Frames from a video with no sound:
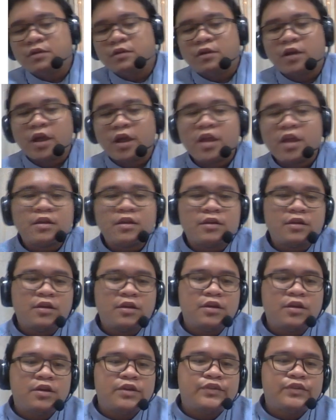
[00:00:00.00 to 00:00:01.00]
Okay?
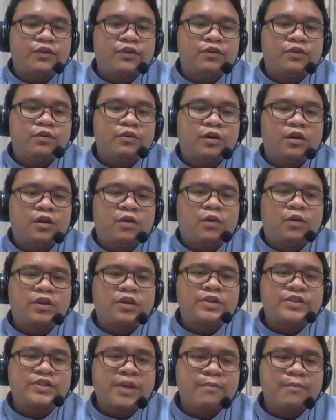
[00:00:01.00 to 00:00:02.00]
So, what
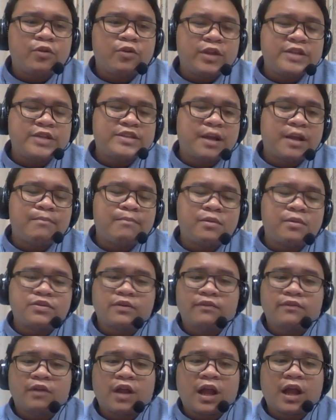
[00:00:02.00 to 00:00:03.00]
are some good examples
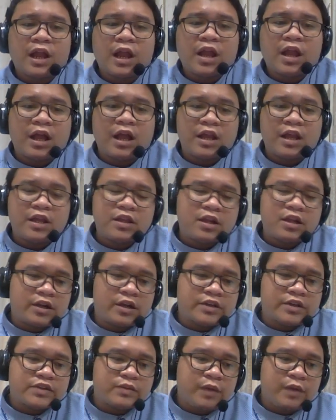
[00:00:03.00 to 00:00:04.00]
of volcanic island arcs?